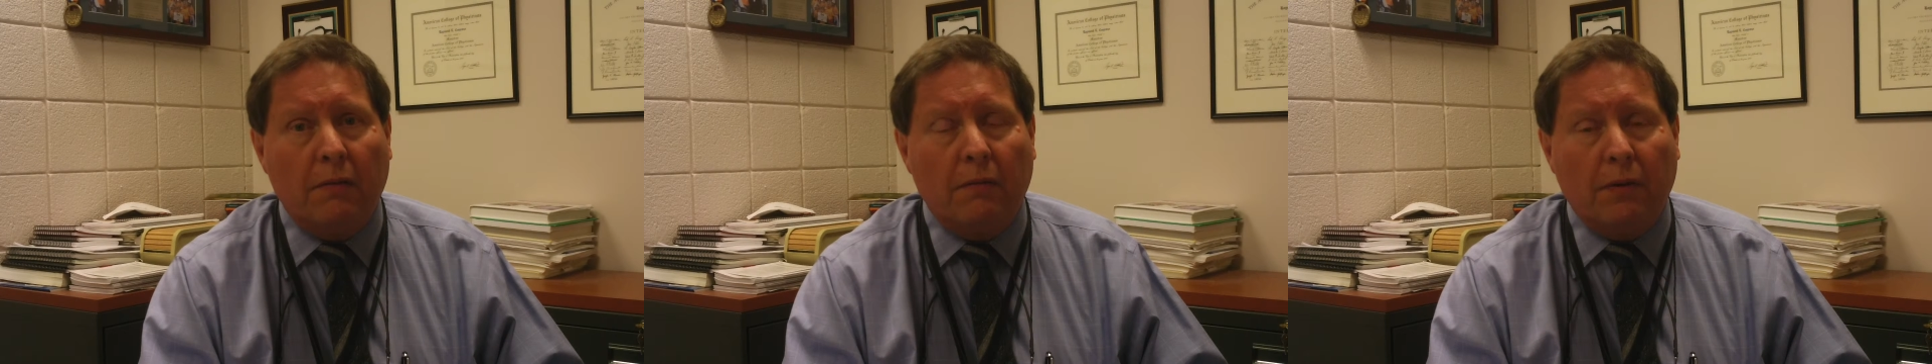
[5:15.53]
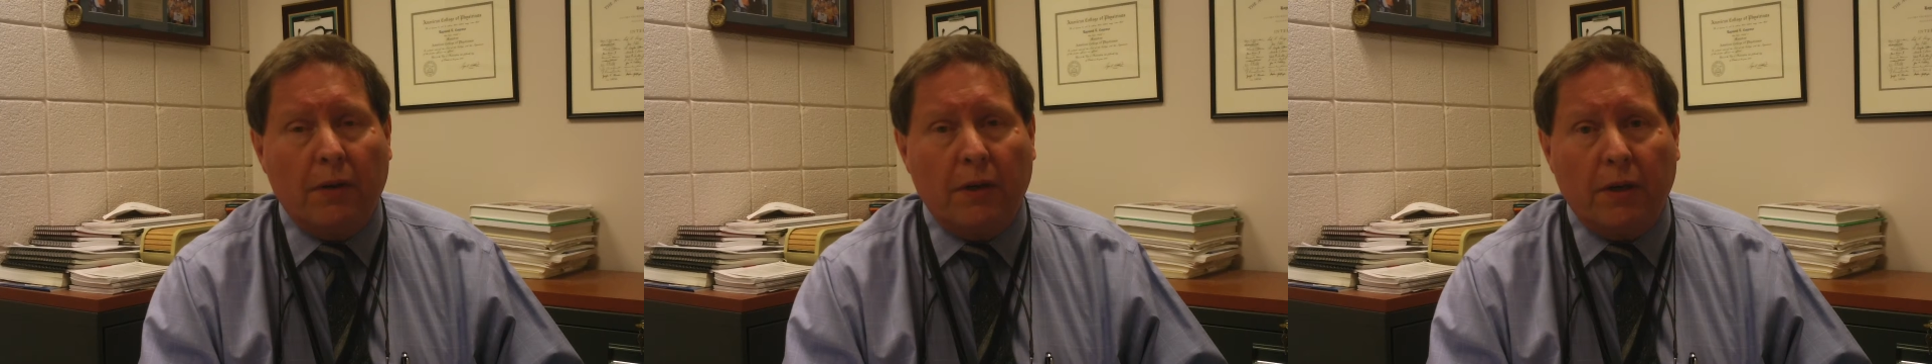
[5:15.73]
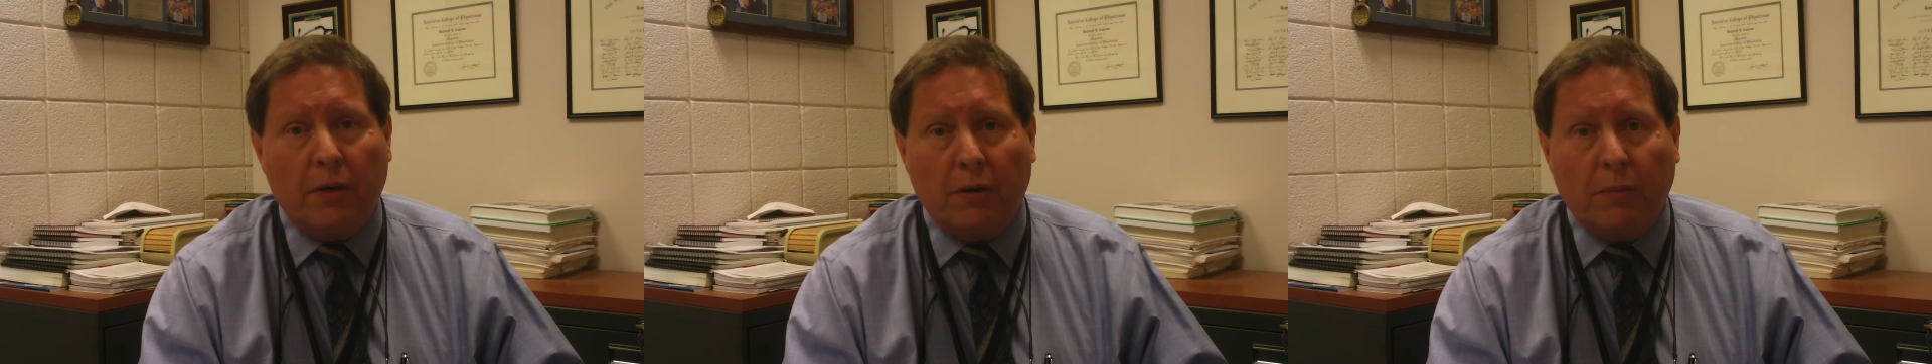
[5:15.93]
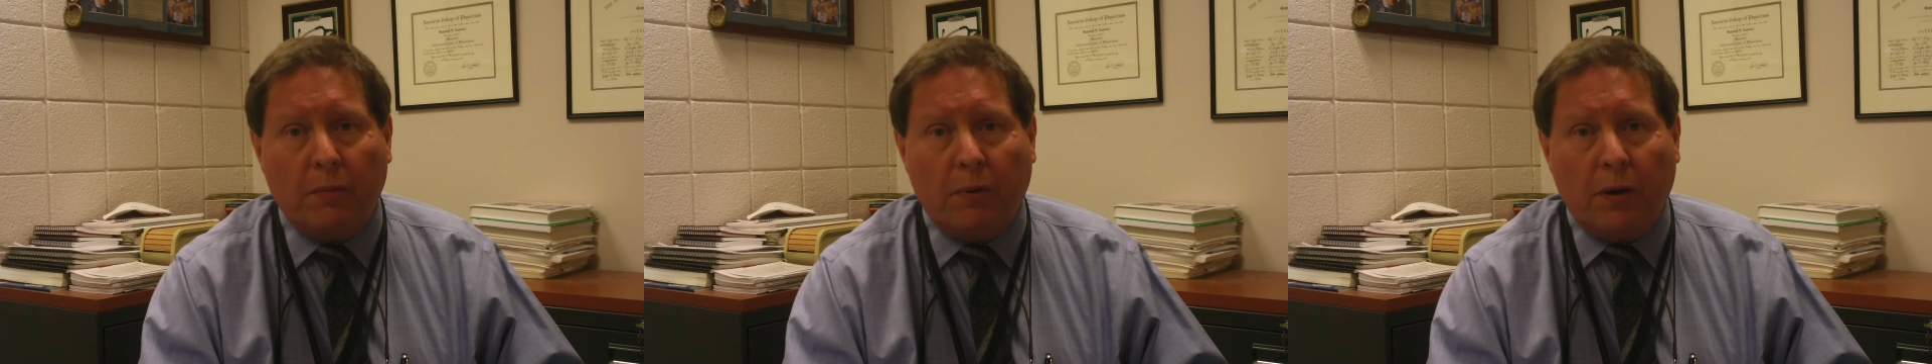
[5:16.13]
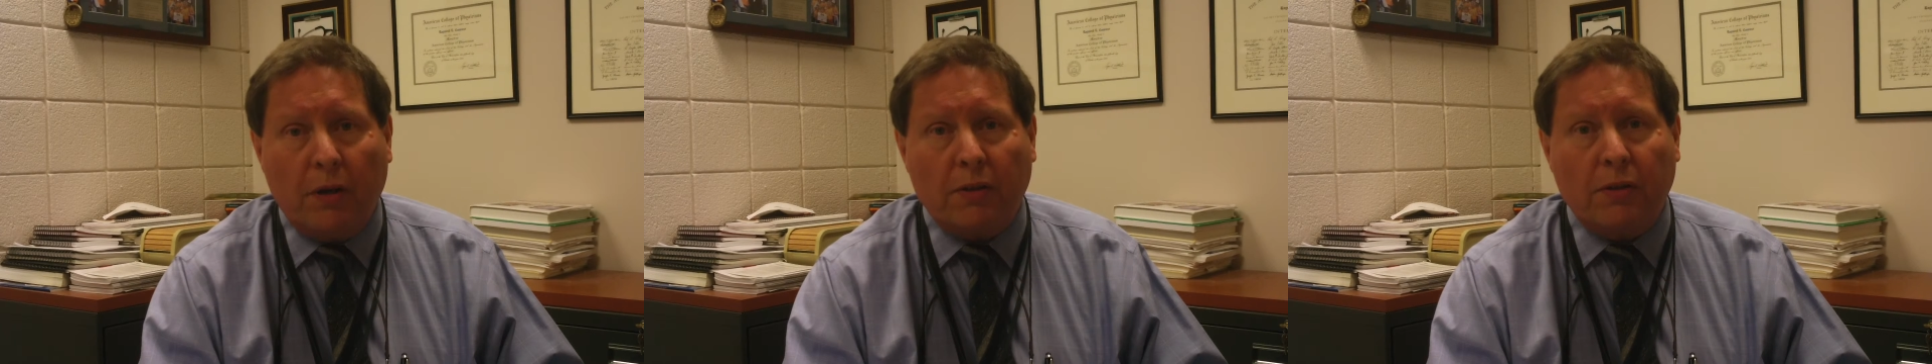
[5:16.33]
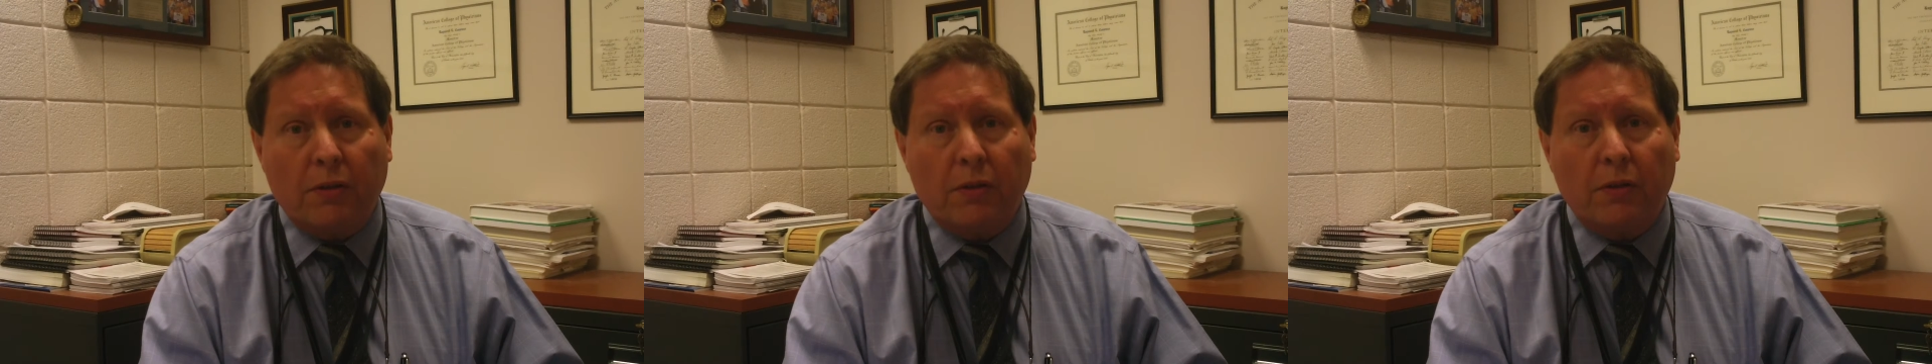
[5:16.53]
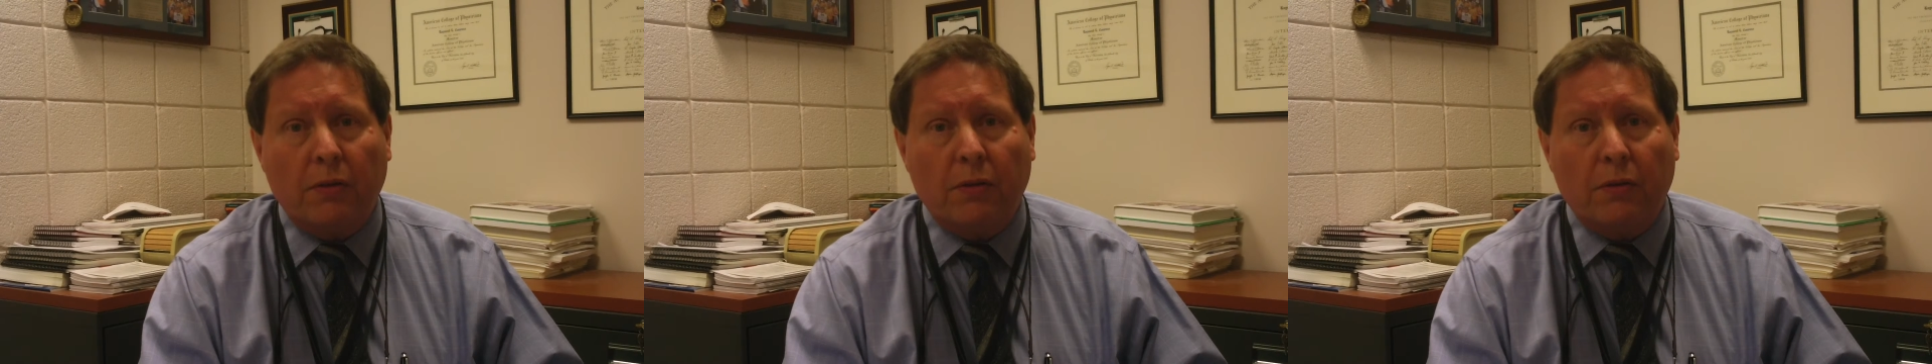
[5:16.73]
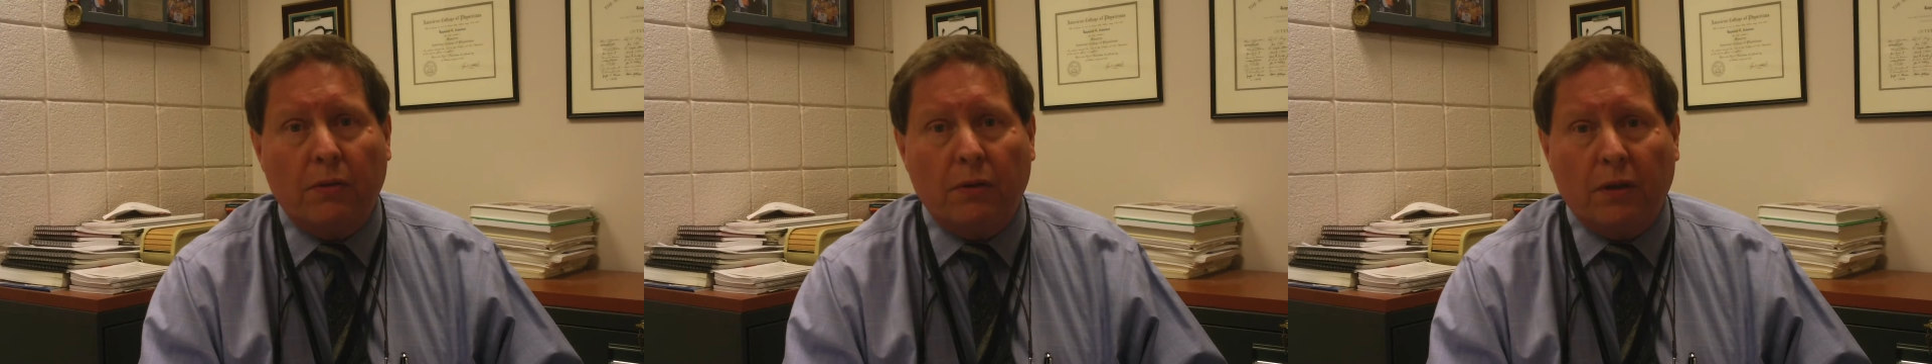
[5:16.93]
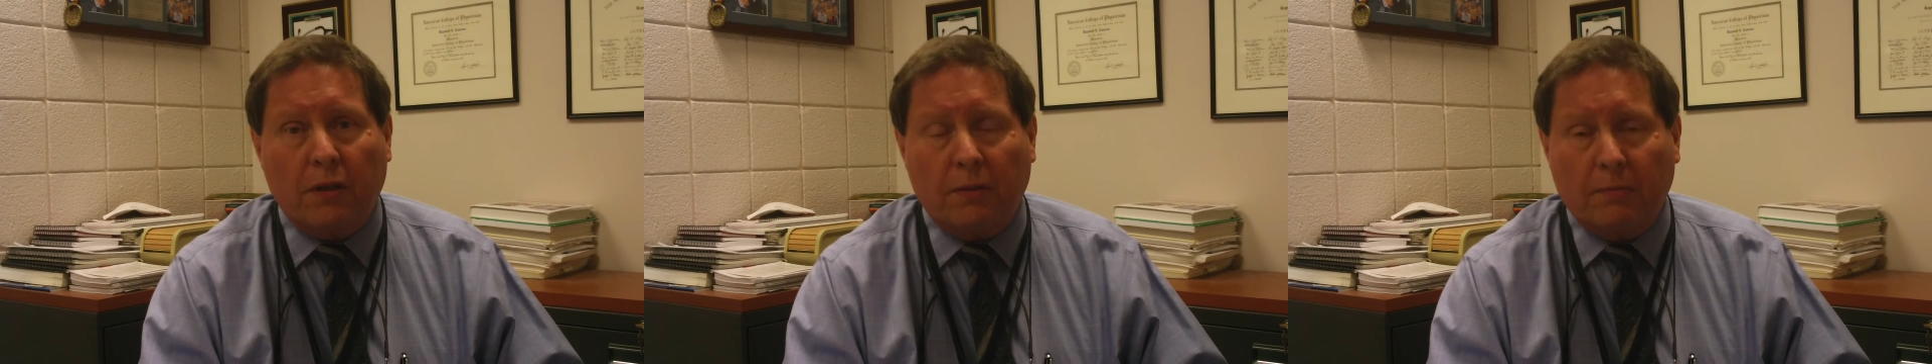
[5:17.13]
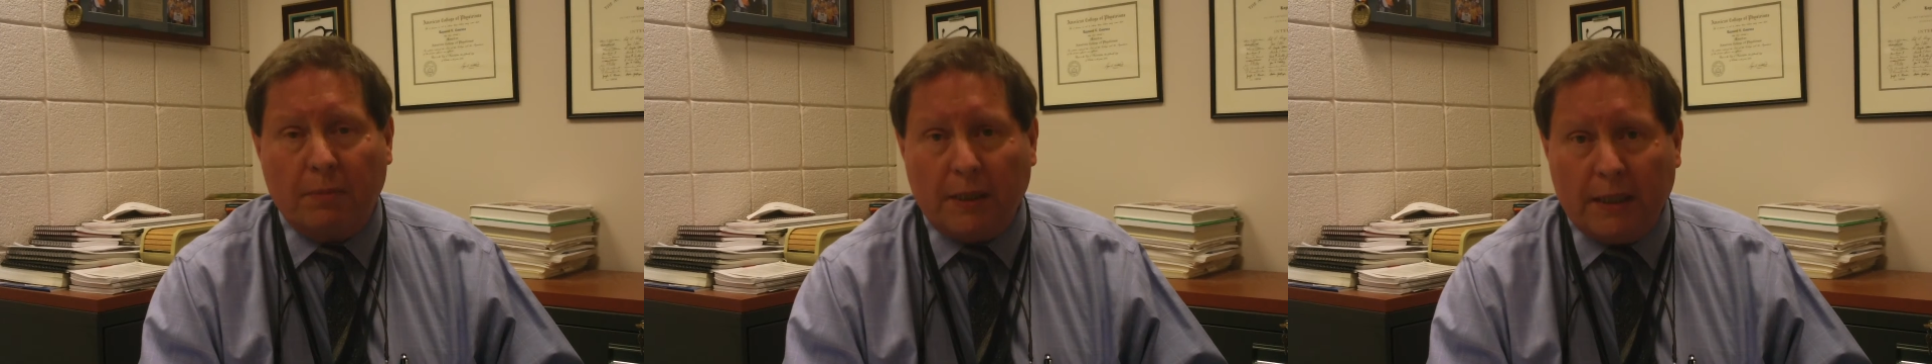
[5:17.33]
very good partial, or
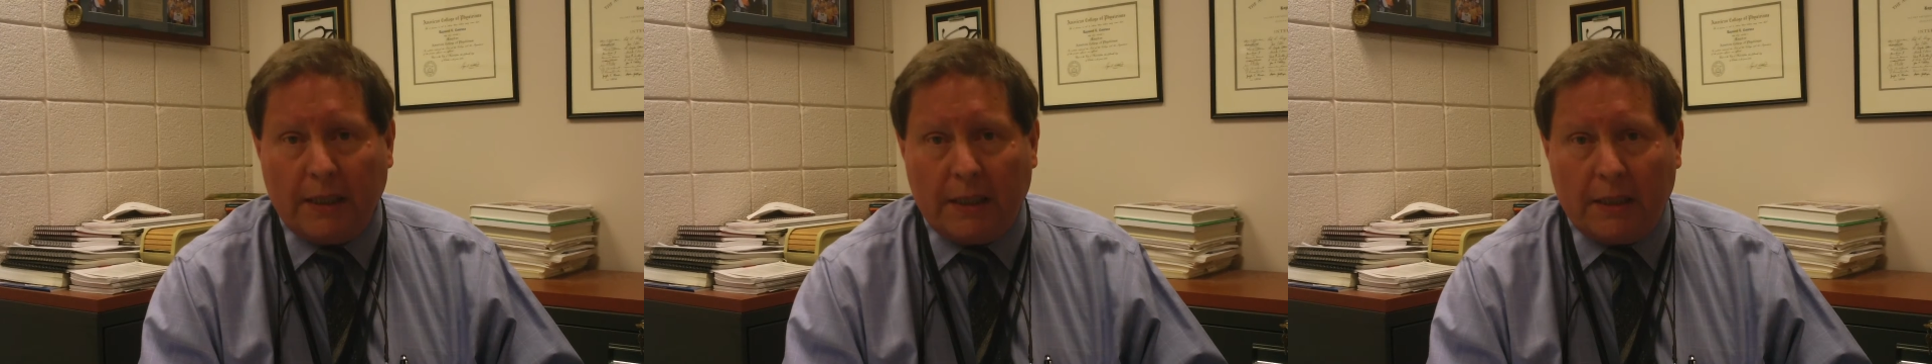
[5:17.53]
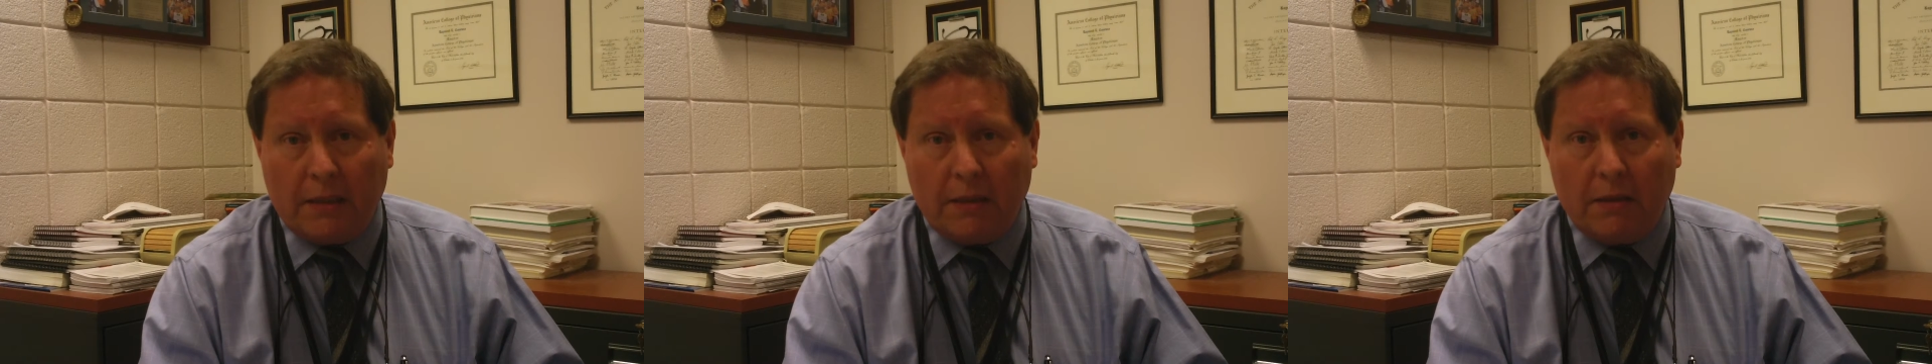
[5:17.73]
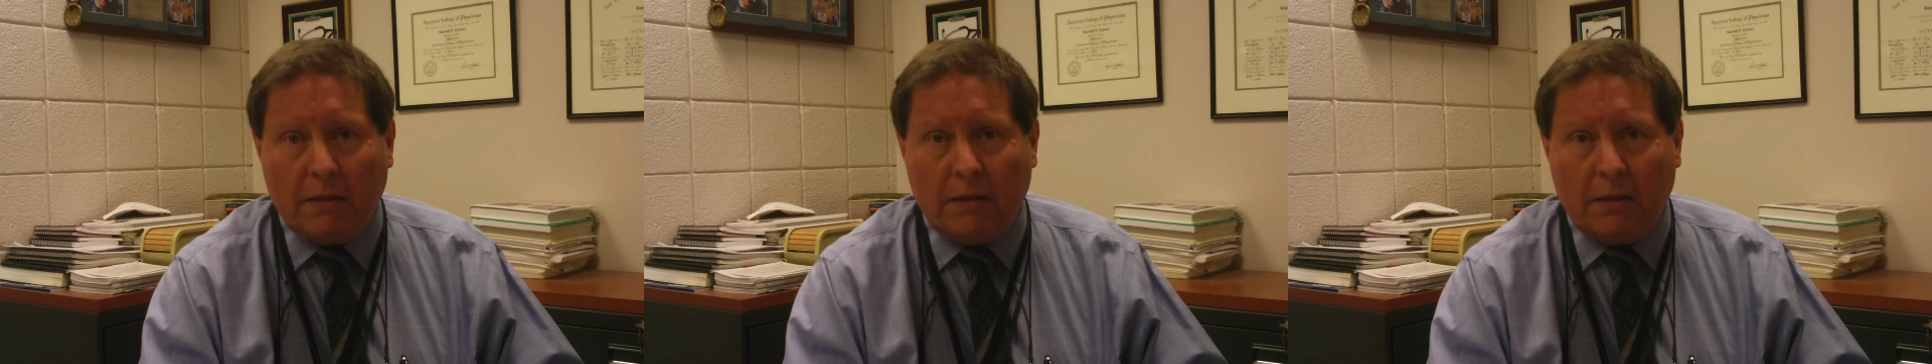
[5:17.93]
complete.